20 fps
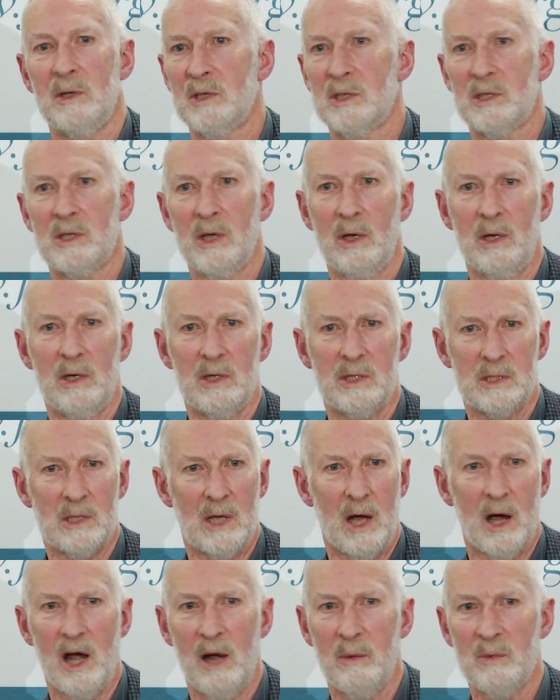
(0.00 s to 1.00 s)
As soon as
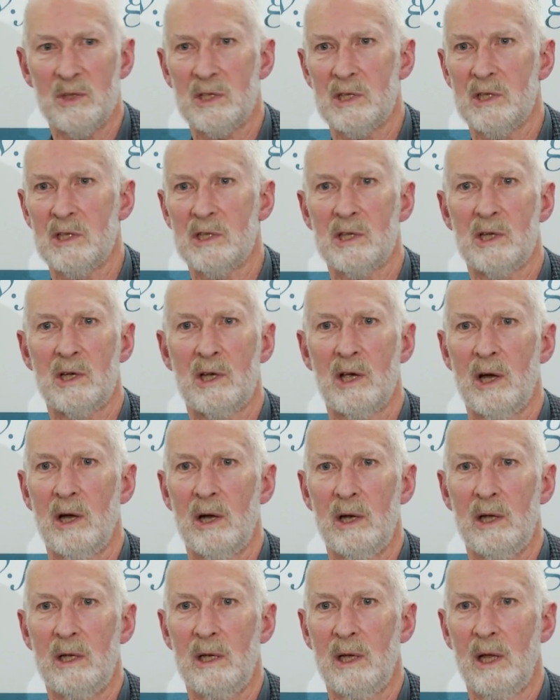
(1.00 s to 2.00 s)
the armistice
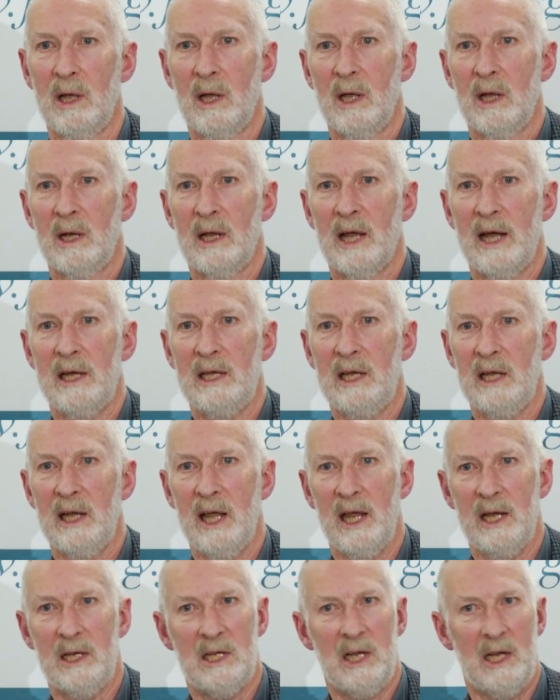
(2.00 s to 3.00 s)
occurred in
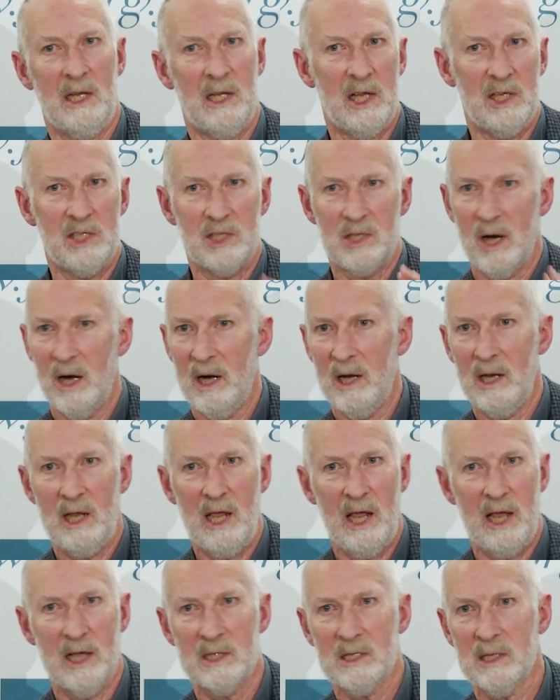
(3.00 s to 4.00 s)
1918, they started
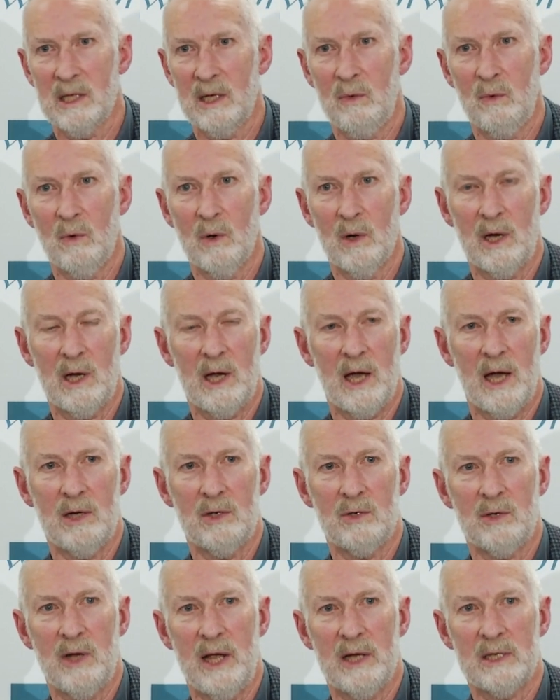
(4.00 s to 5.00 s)
canceling war
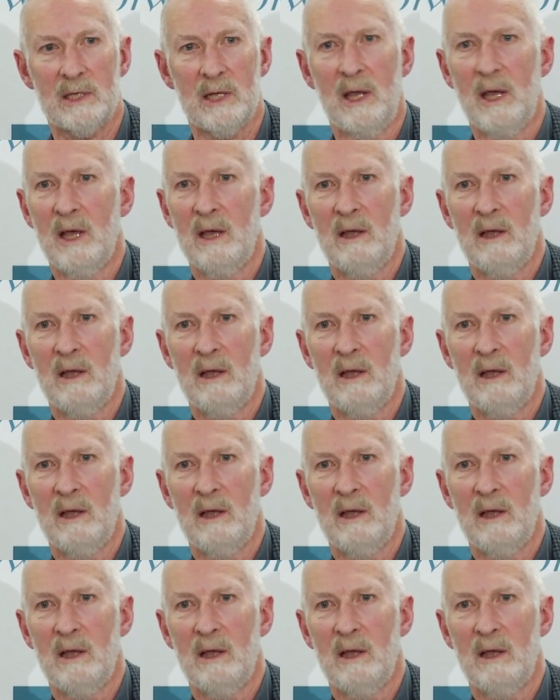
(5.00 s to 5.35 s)
contracts.